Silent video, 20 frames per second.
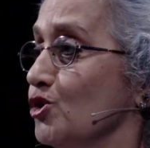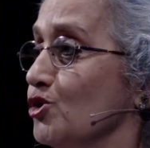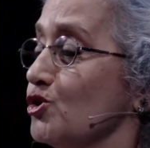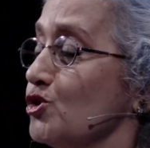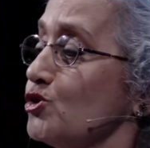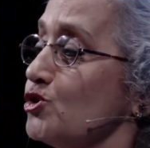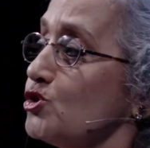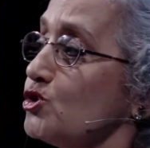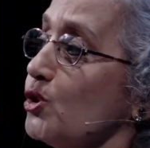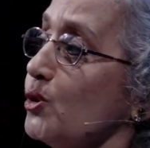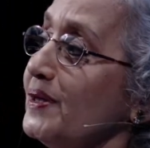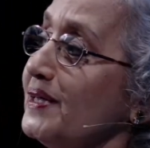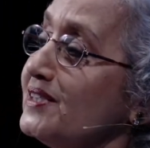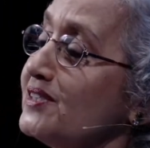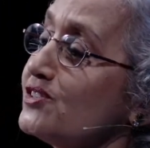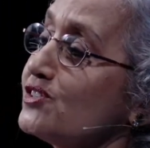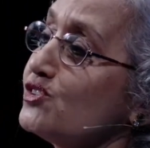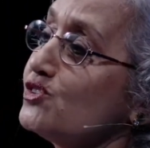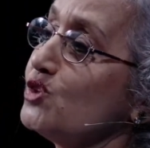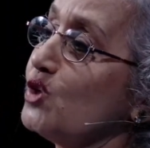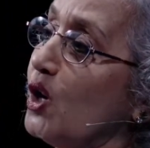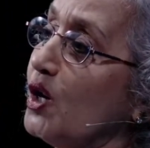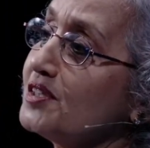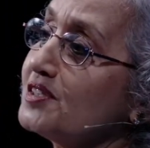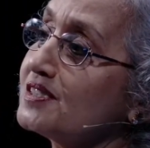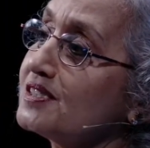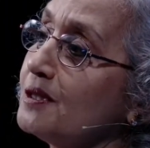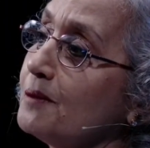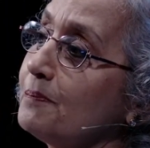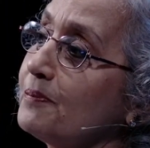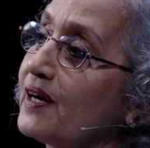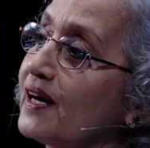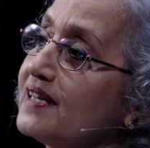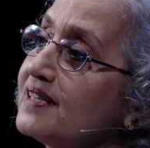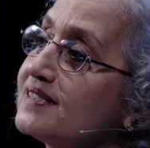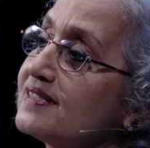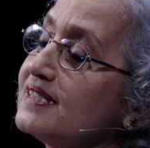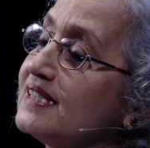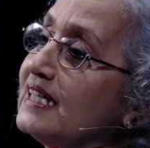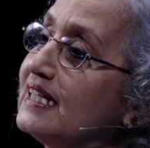So it is not
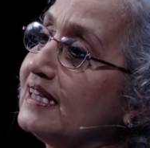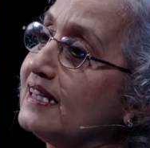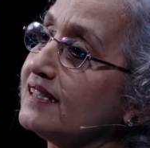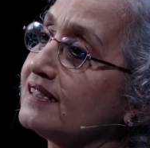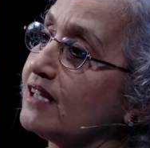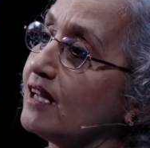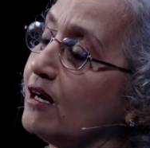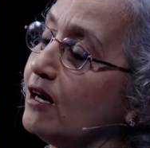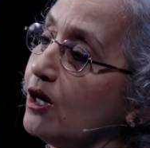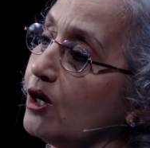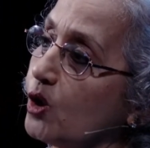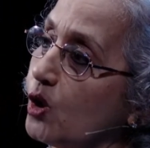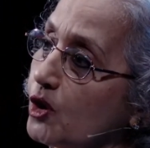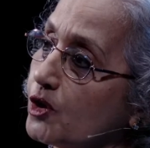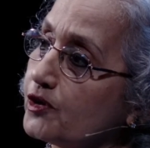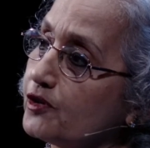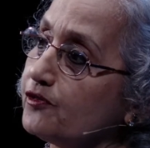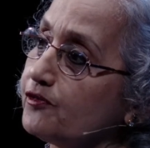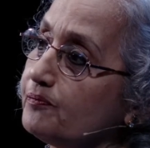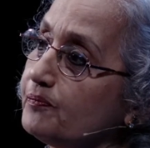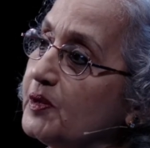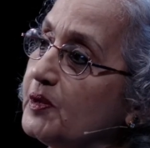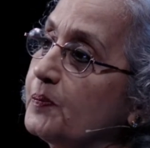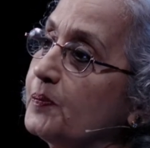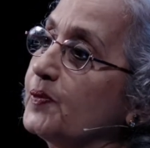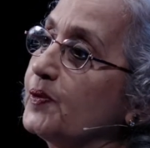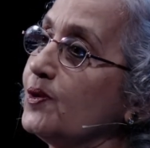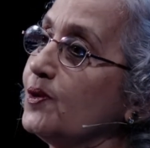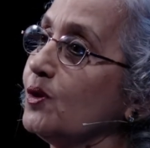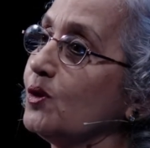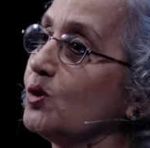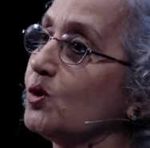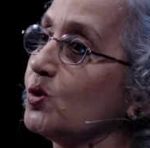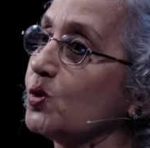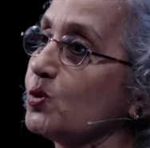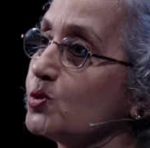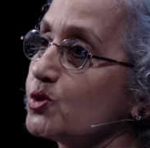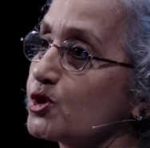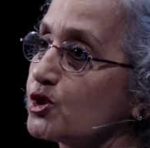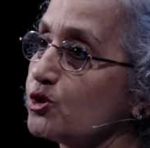surprising that a lot of people
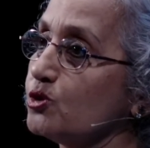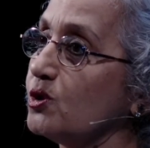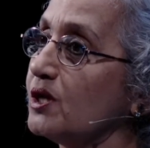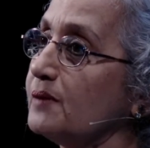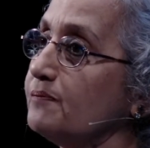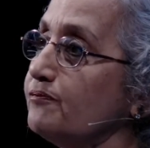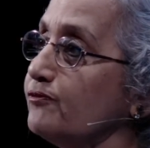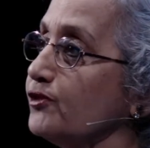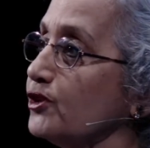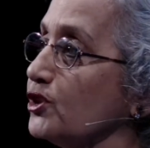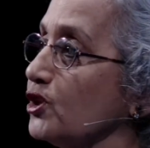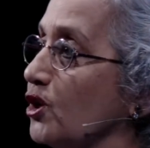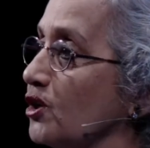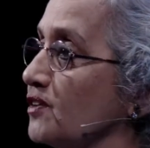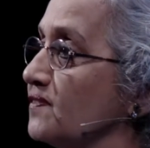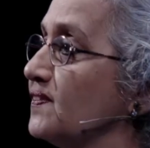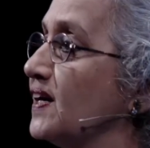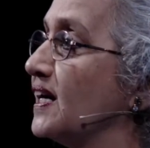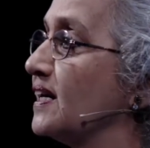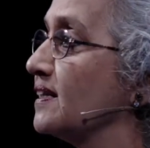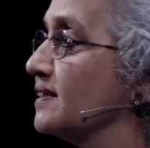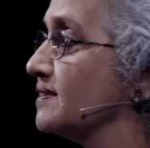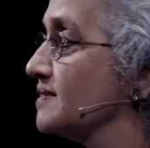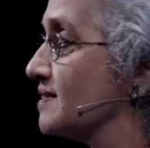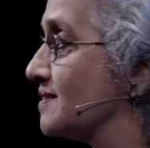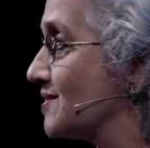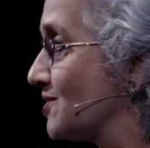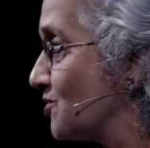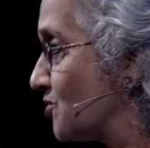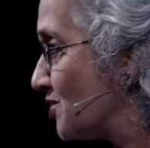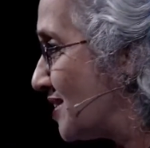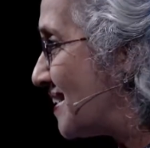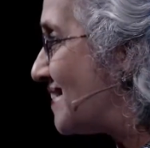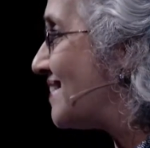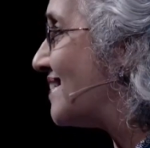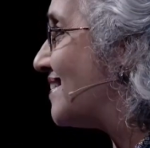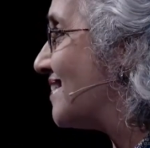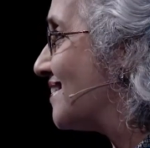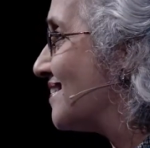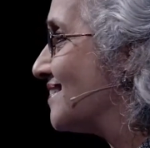who show up for nonviolence
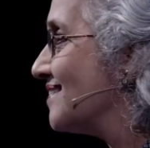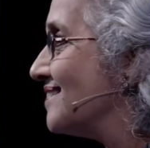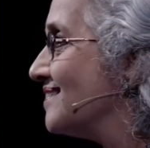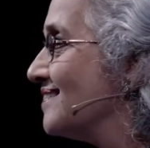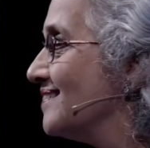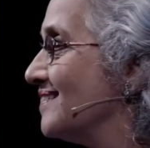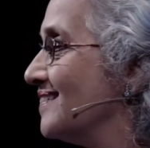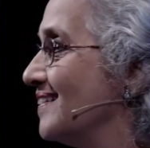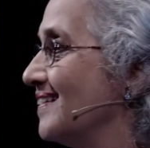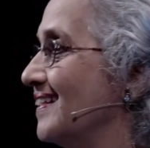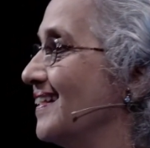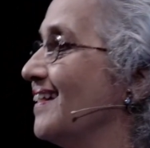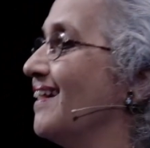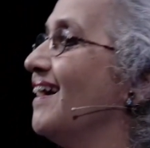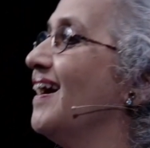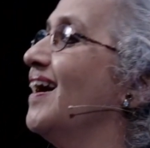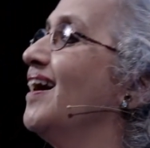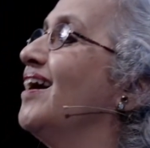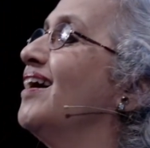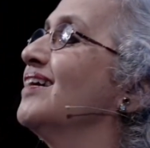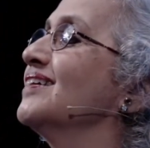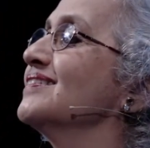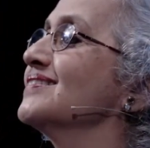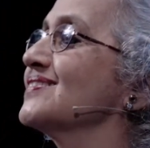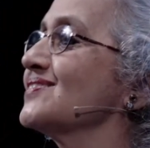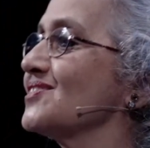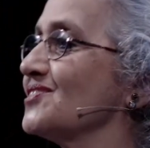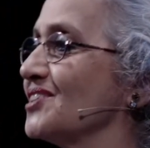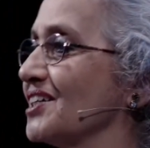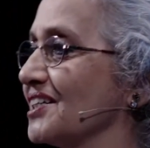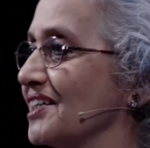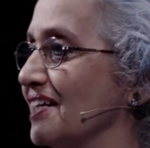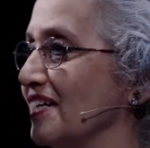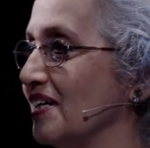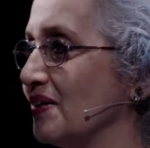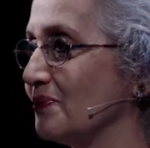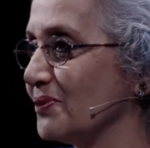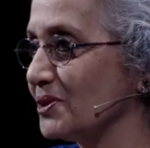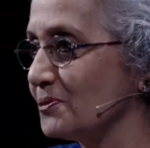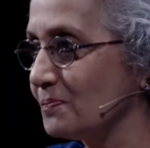training are
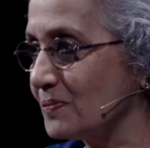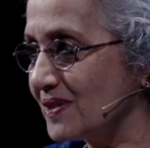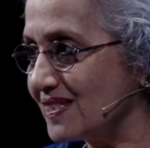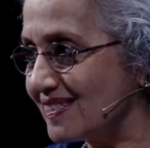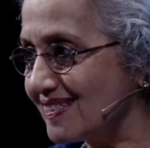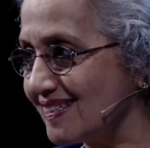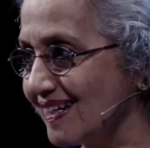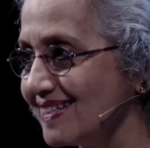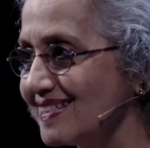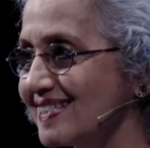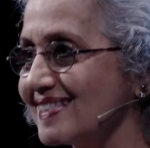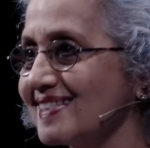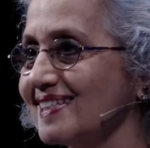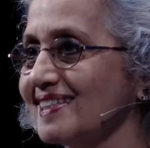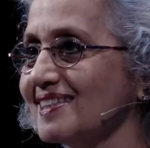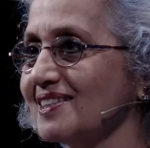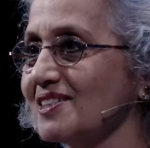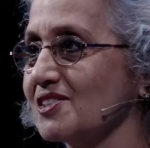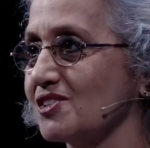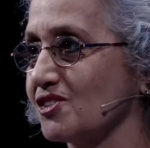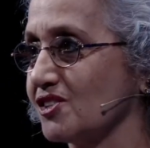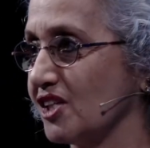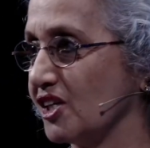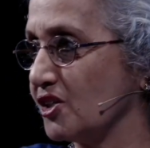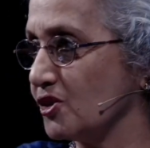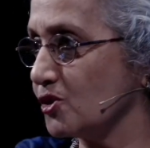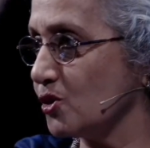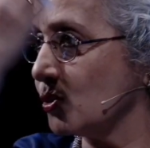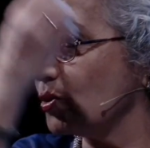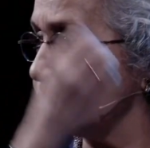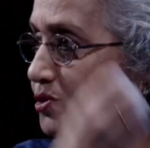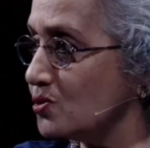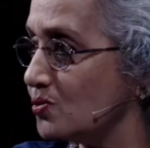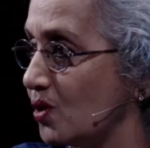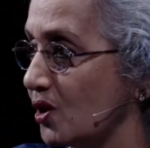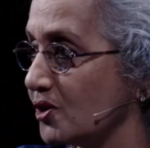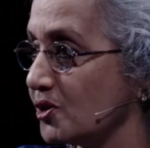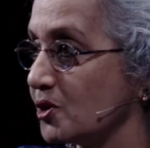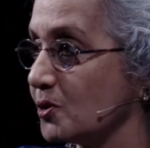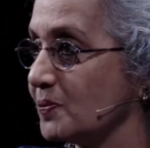struggling with precisely this. They don't
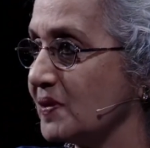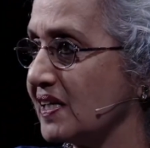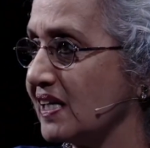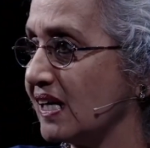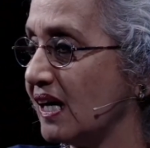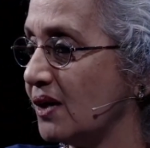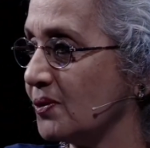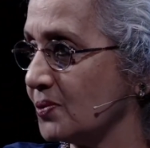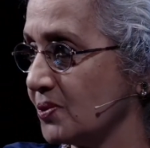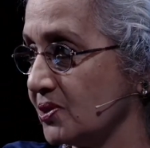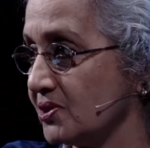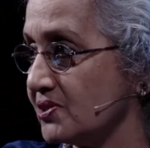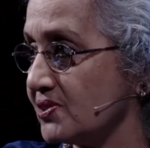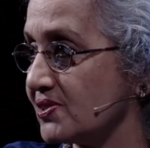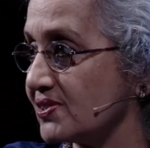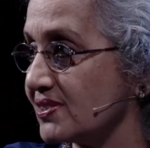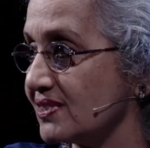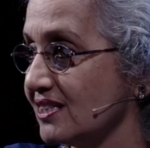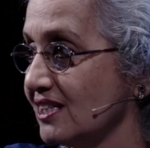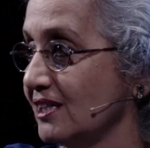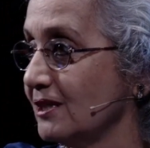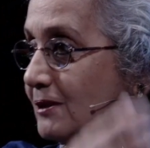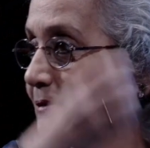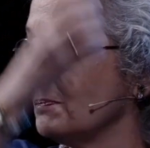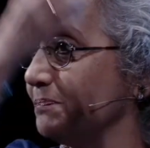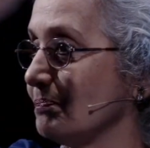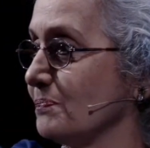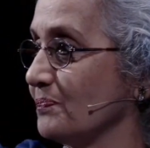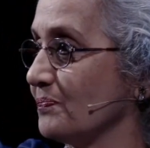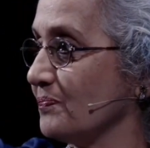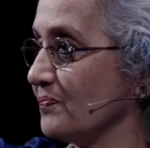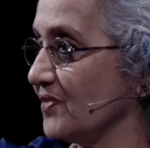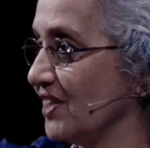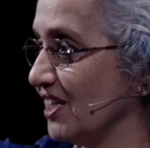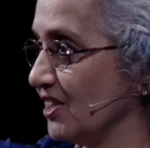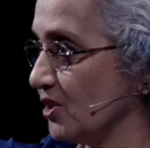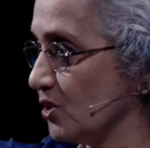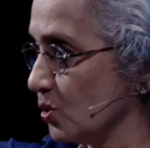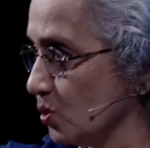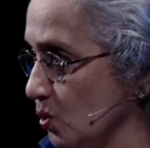want to be cowards. They
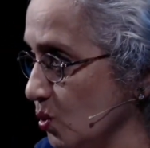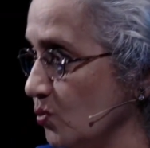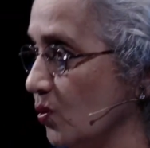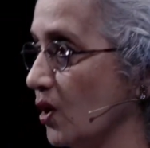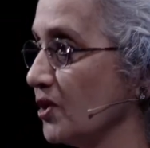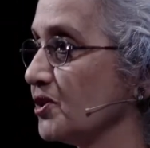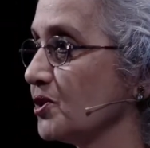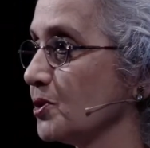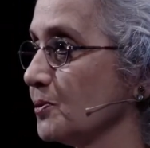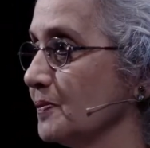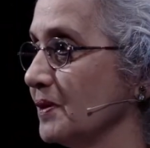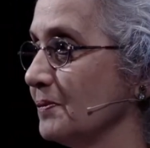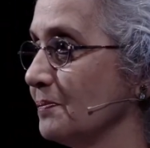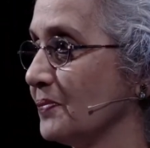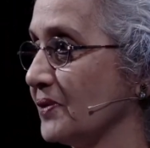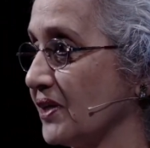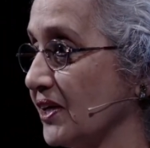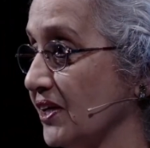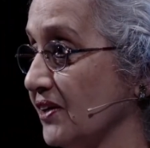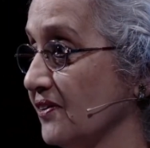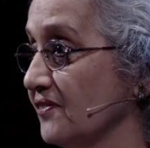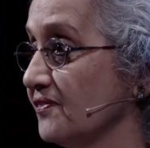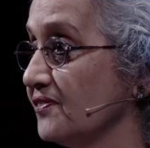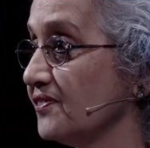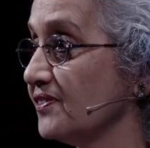do want to be brave.